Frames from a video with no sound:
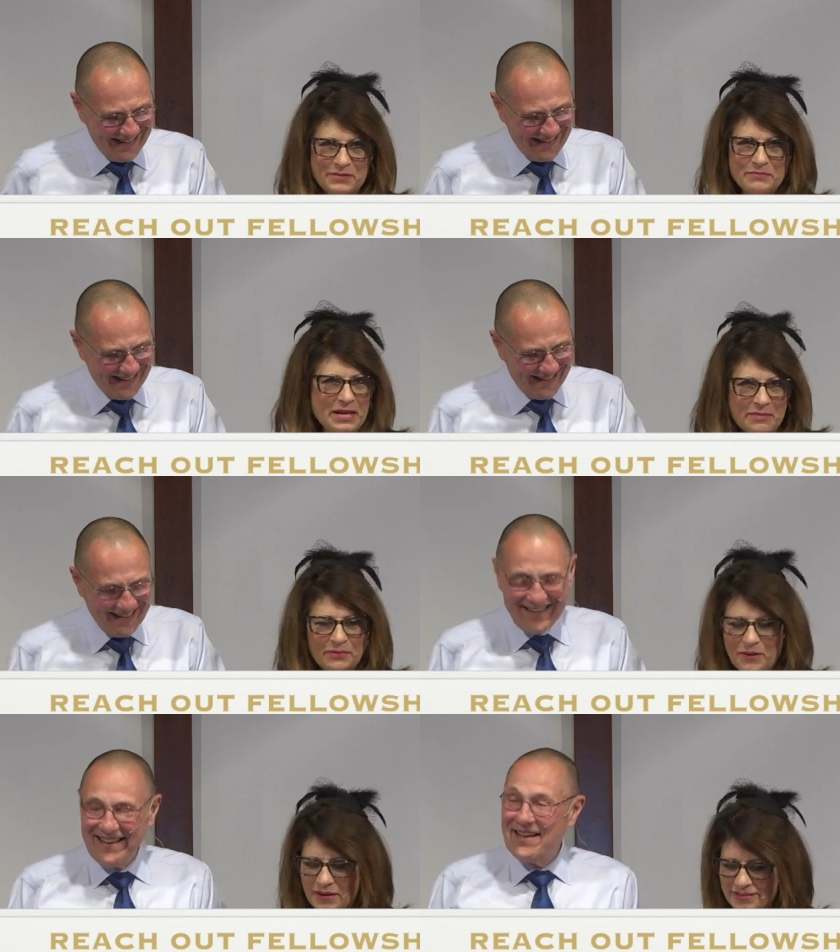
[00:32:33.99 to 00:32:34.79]

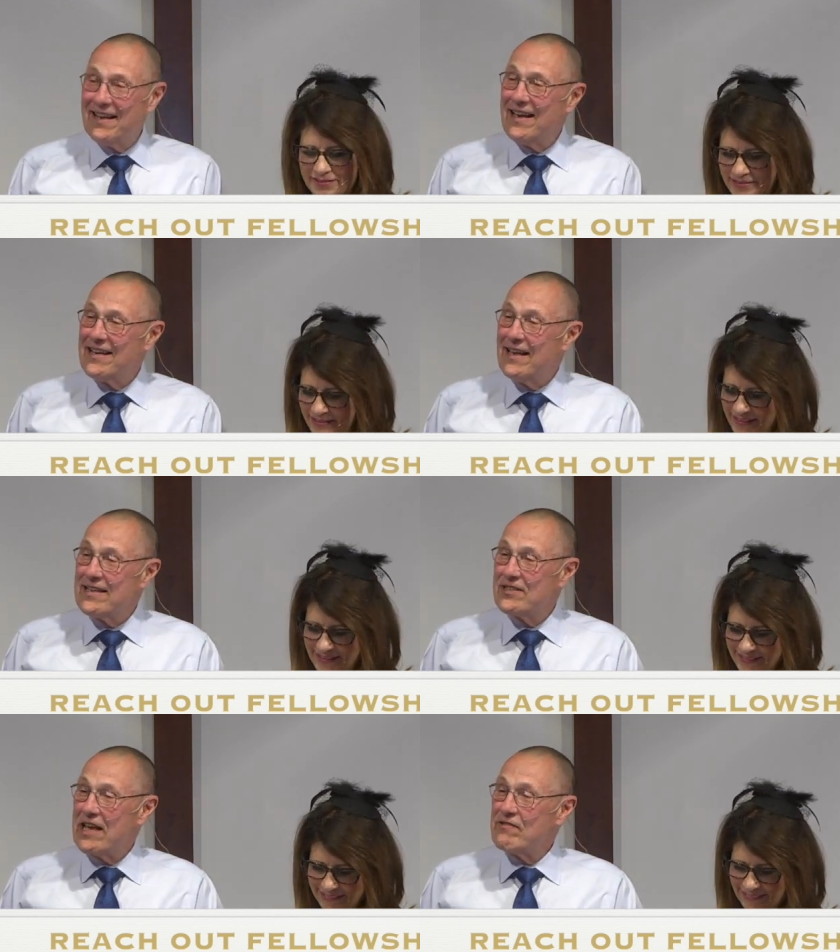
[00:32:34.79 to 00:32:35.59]
Speaker 1: meatballs?
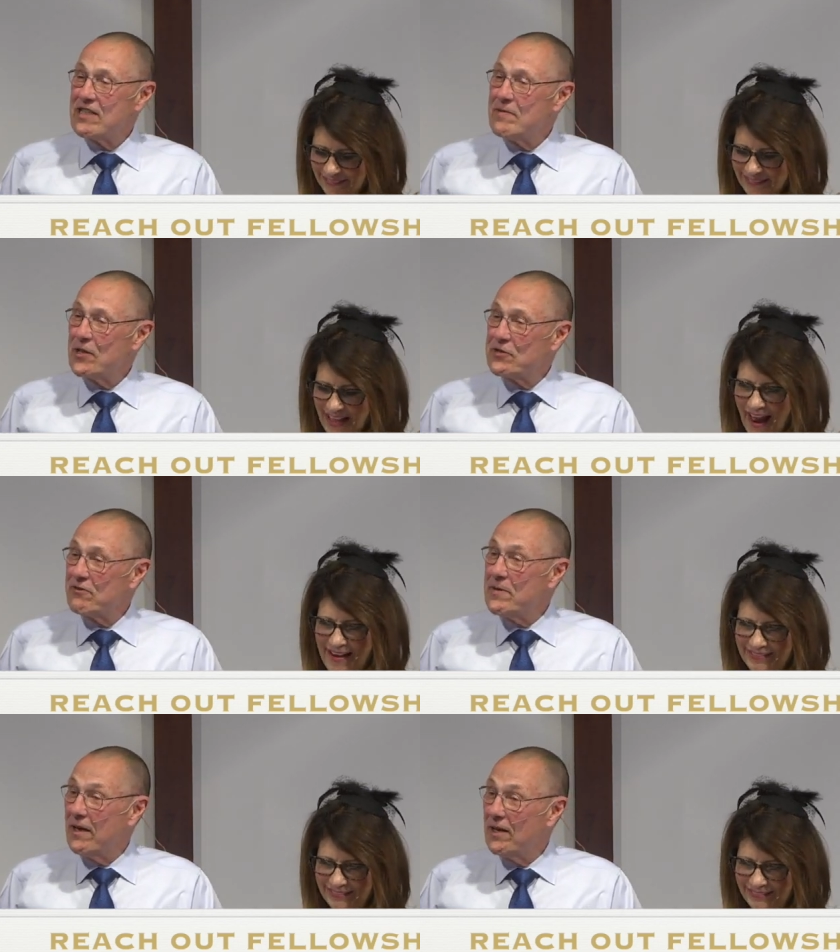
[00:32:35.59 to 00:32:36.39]
Save some of those
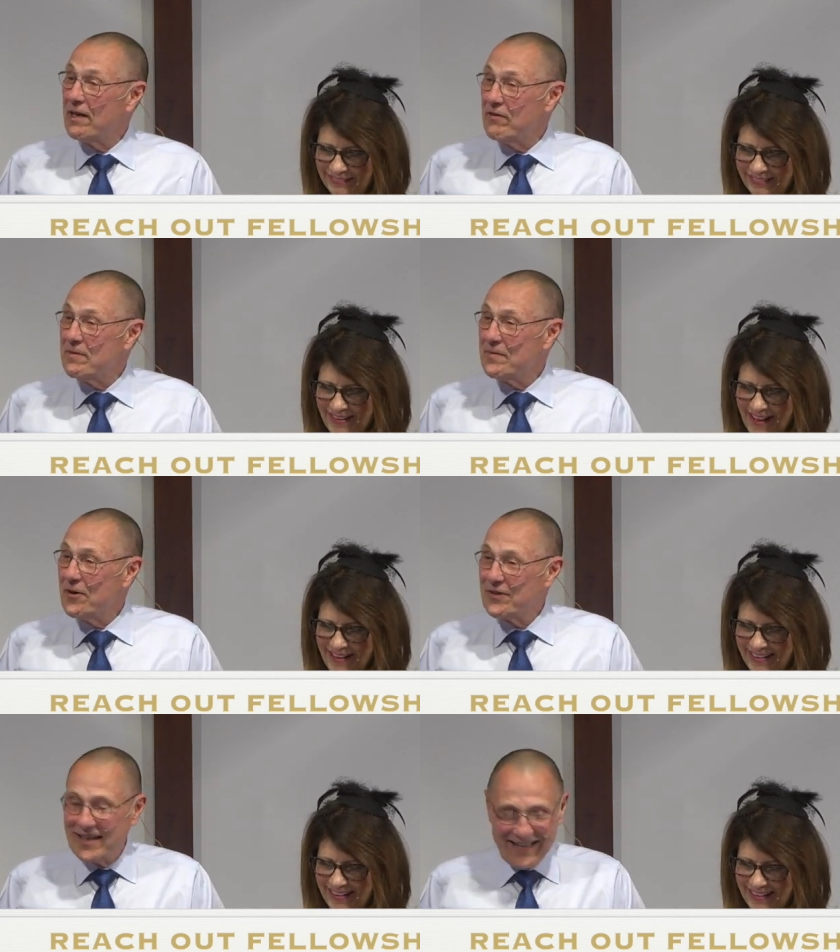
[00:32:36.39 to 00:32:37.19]
for me. I love them,
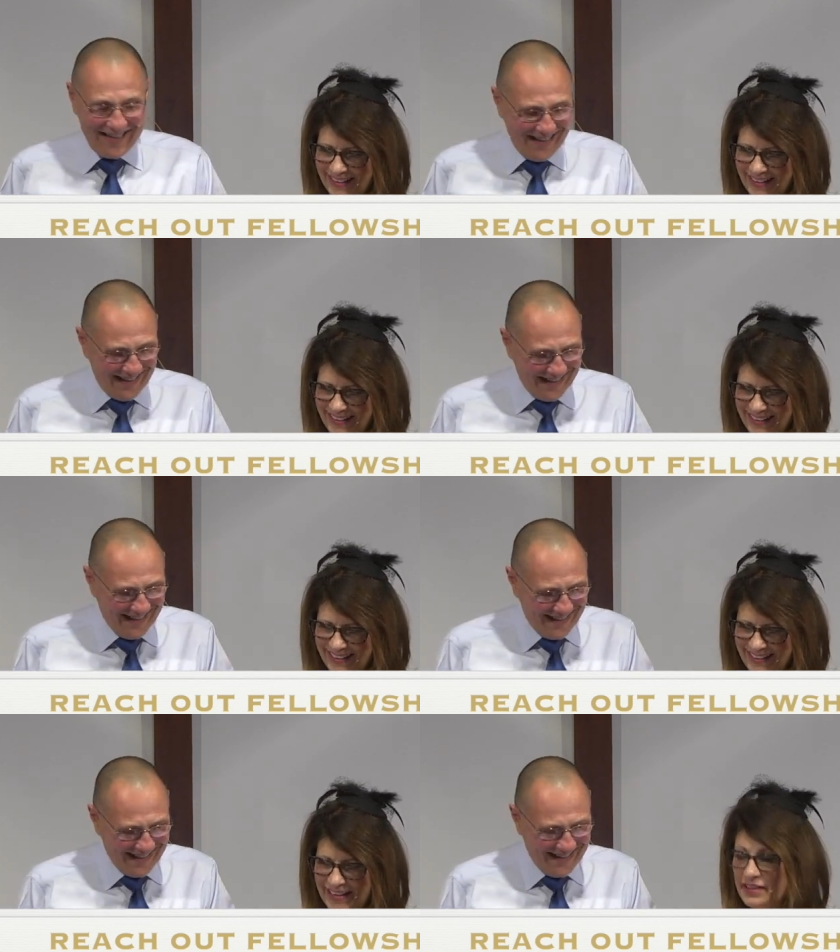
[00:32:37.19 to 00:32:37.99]

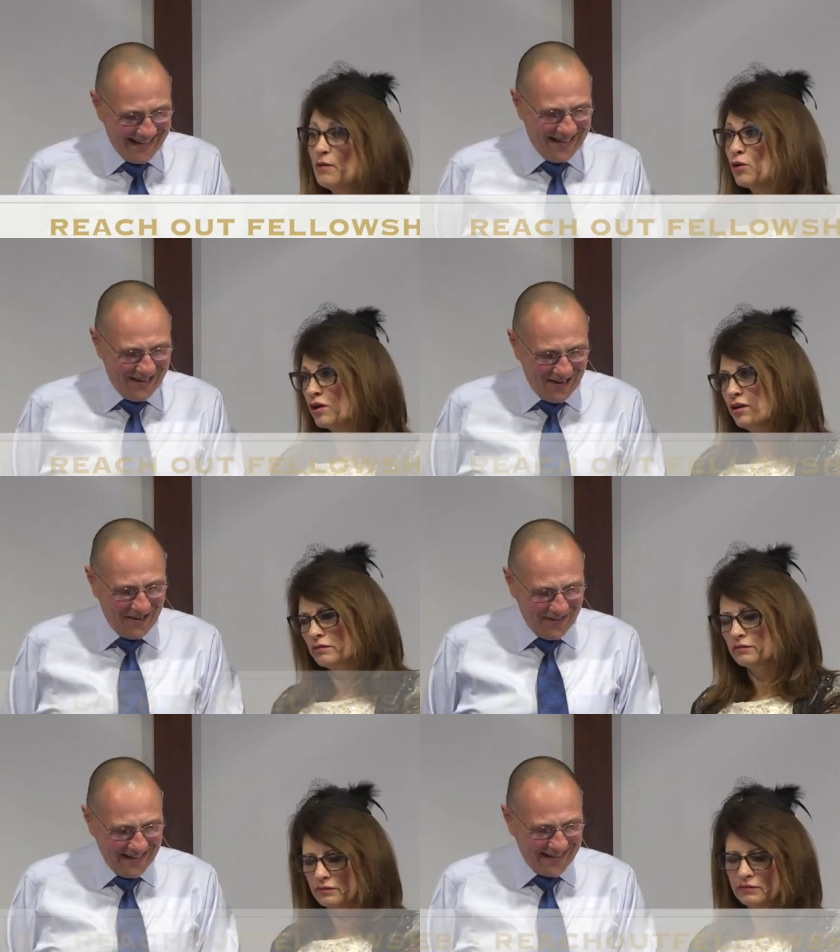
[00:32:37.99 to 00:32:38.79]
okay? they were good.
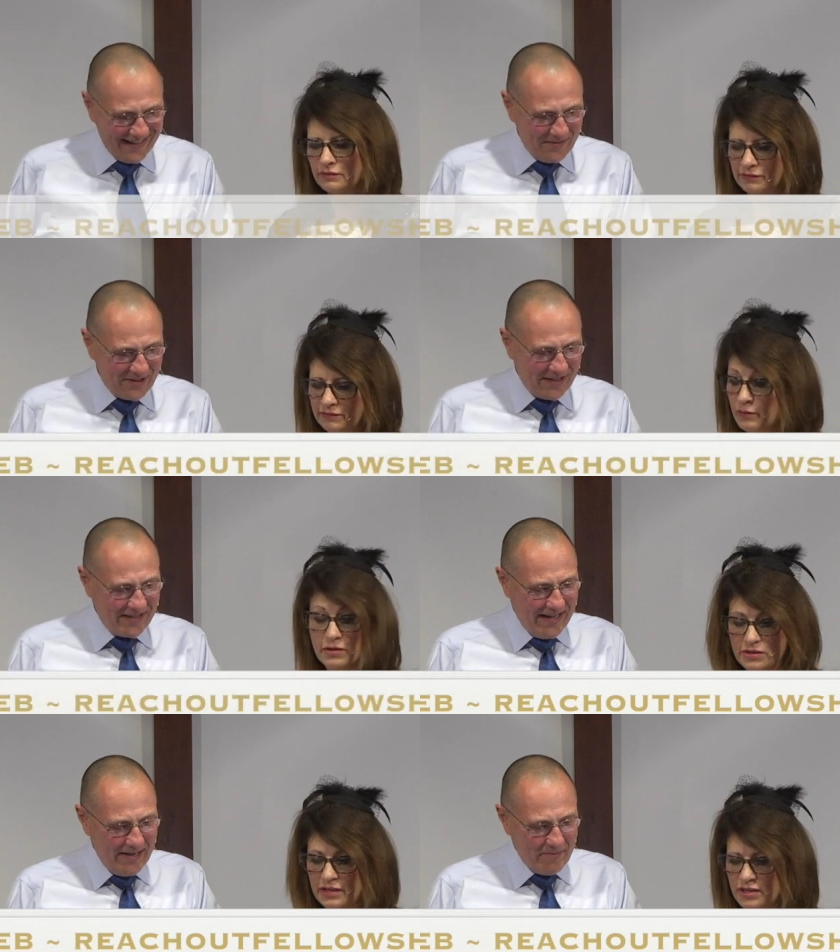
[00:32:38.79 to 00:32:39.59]
All right. They
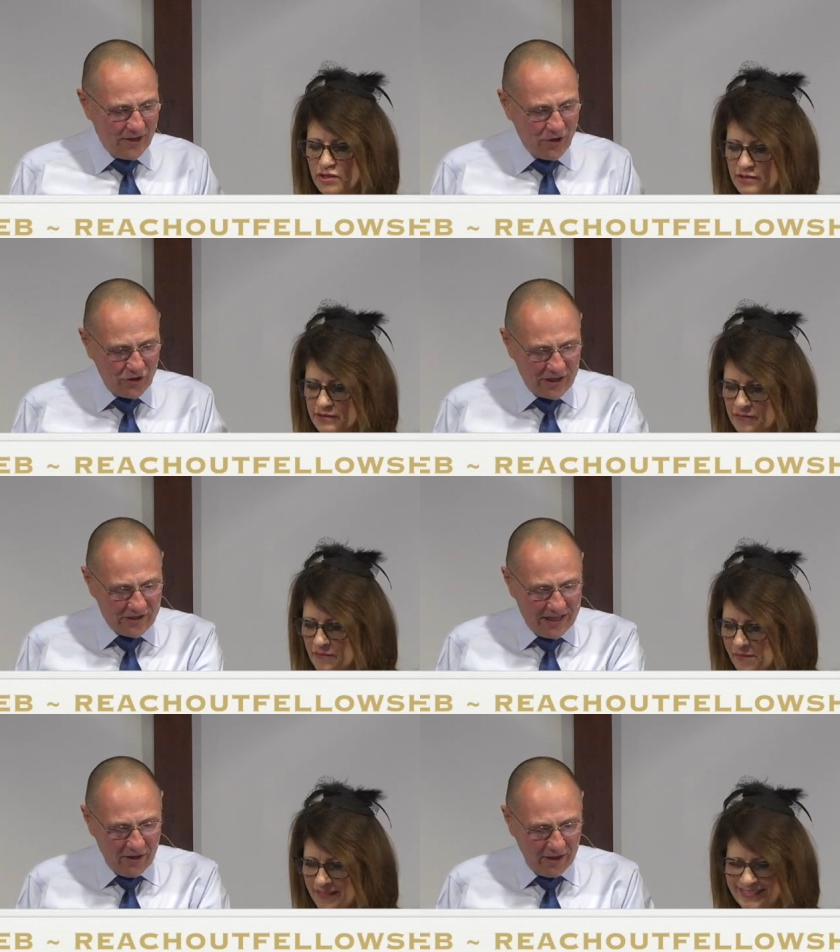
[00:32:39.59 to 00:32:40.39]
were delicious. Make sure she
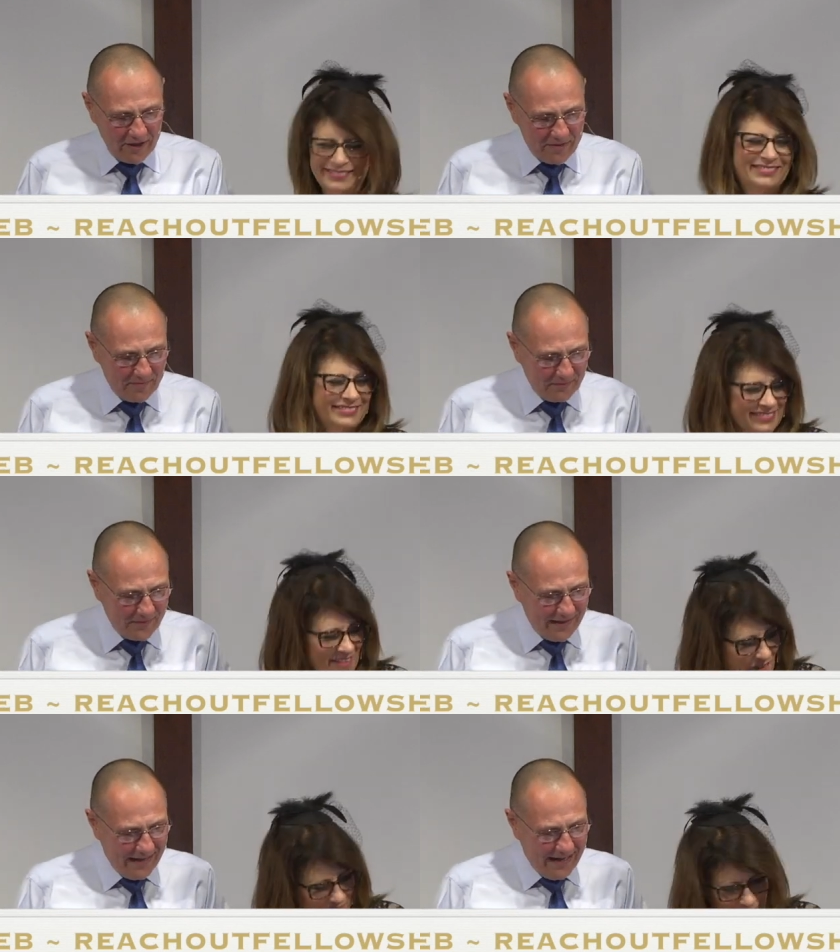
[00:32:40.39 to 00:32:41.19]
doesn't eat all of
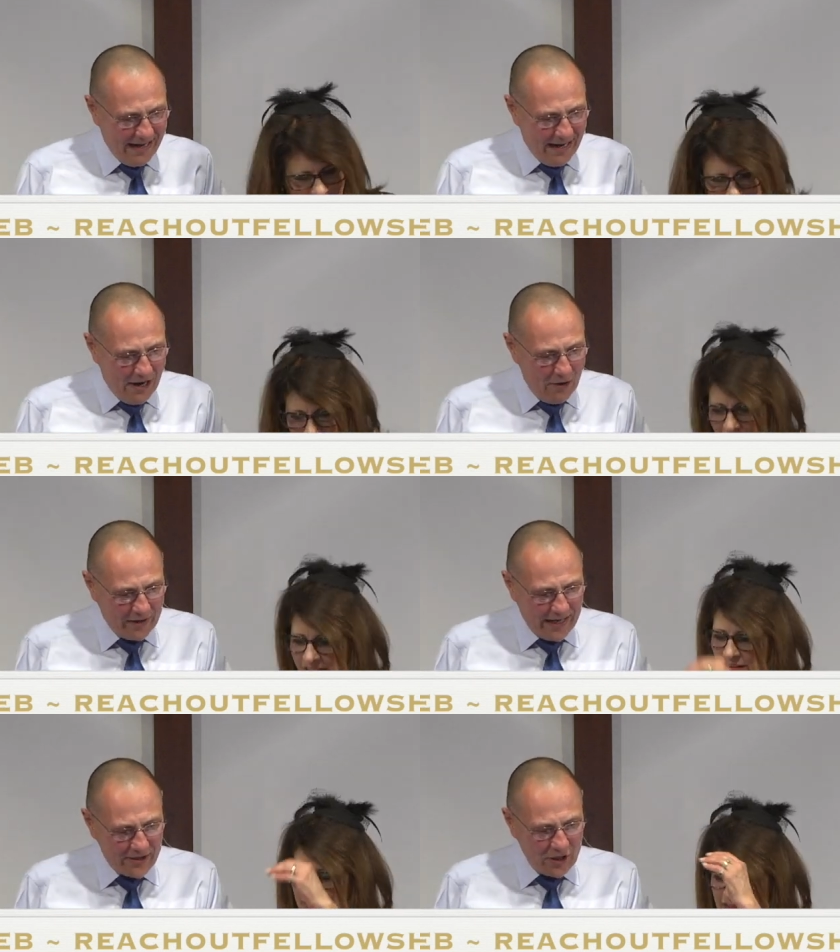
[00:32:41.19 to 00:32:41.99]
them.
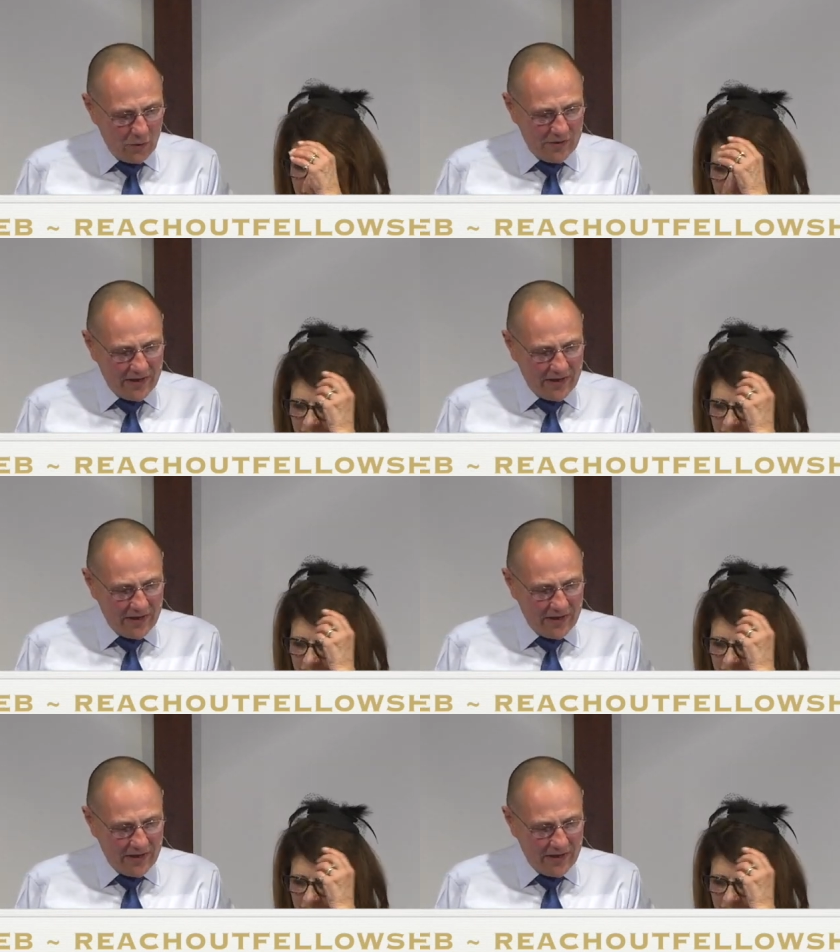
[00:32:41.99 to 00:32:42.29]
okay, so we've